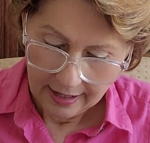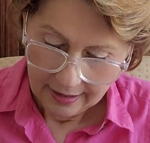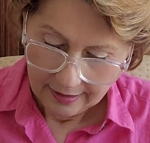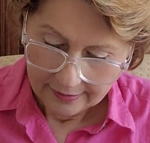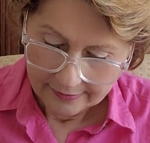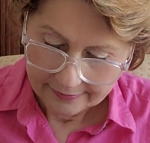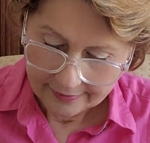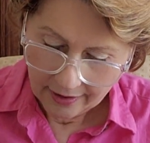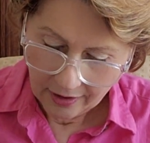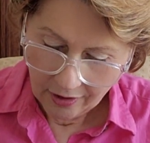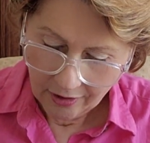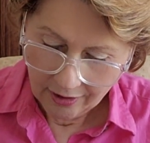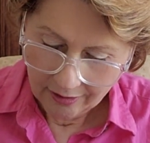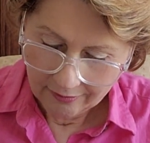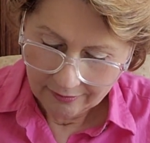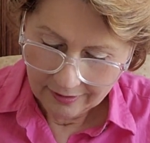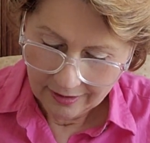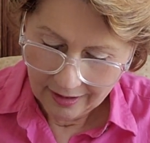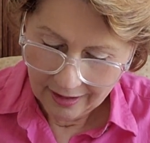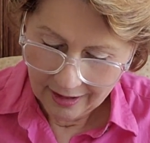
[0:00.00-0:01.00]
So
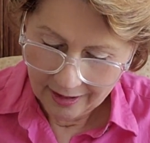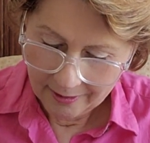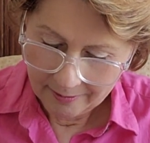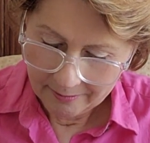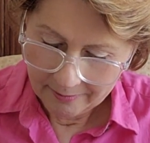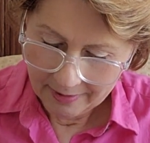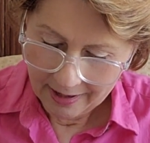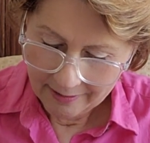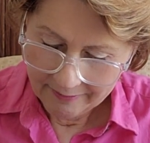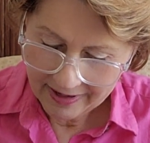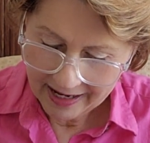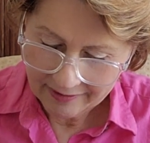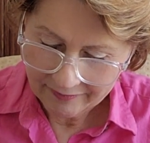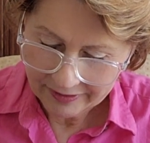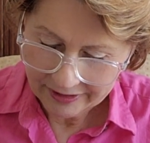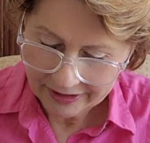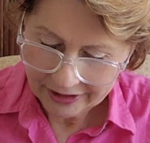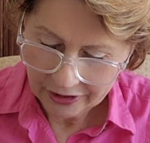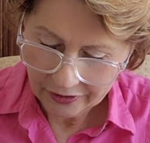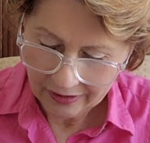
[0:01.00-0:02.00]
I'm
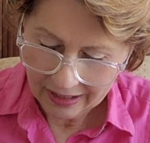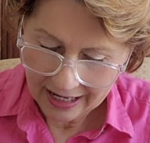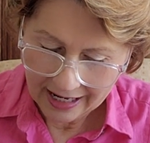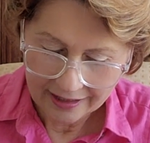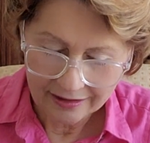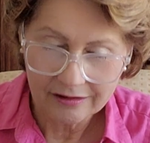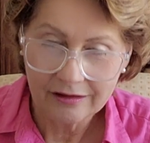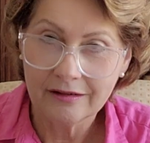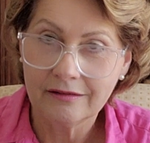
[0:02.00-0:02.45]
having to like